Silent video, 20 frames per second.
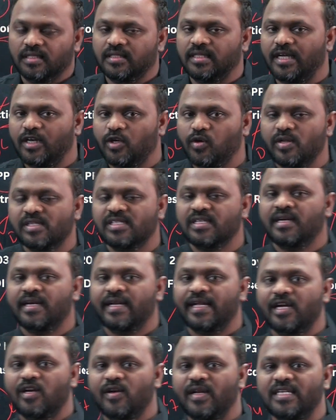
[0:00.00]
The rules and
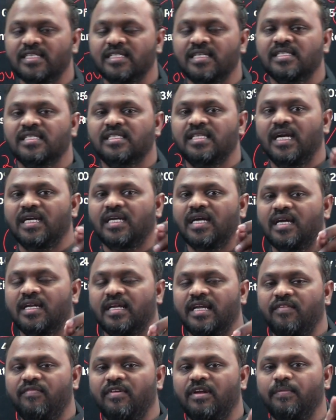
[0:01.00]
regulations that are
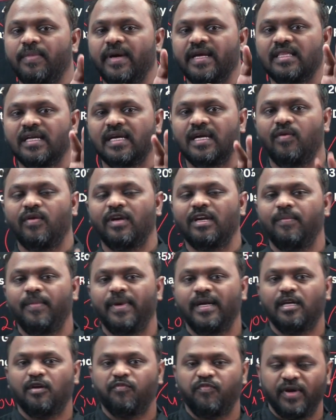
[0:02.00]
given by the
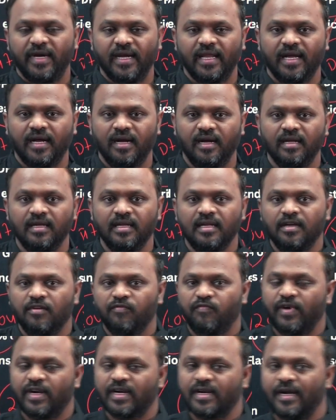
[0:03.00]
government of India
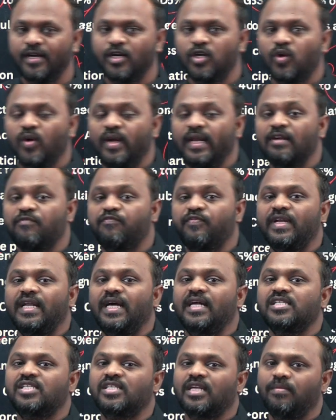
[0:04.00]
for controlling
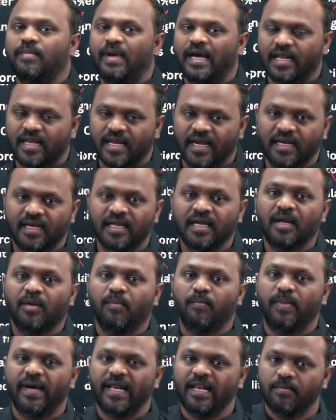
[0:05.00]
financial market,
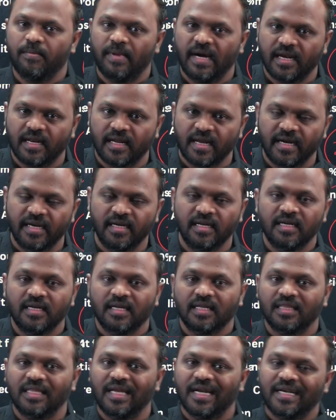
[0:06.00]
money market,
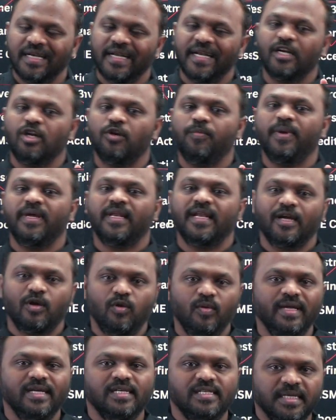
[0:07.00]
that need to be
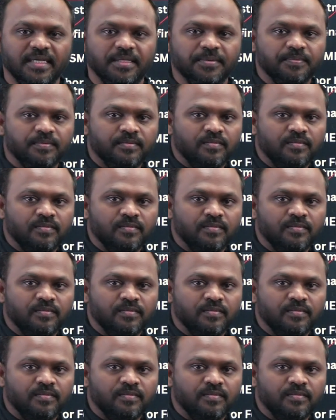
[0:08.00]
regulated.